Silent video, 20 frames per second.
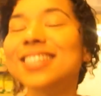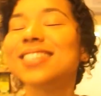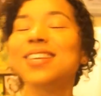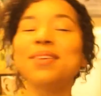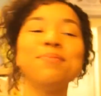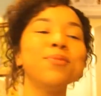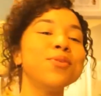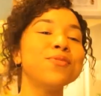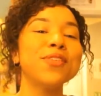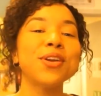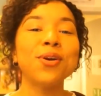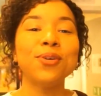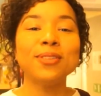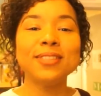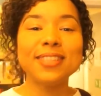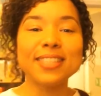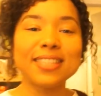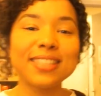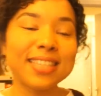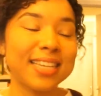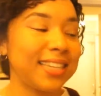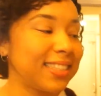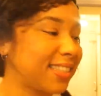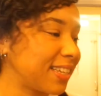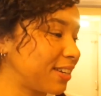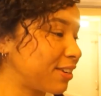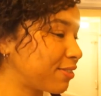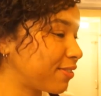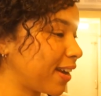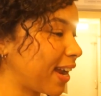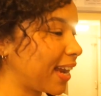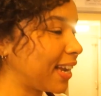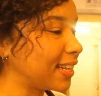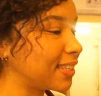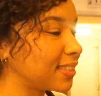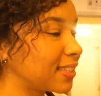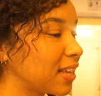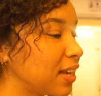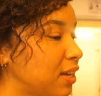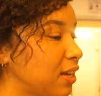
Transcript: So moving on to seeds and grains,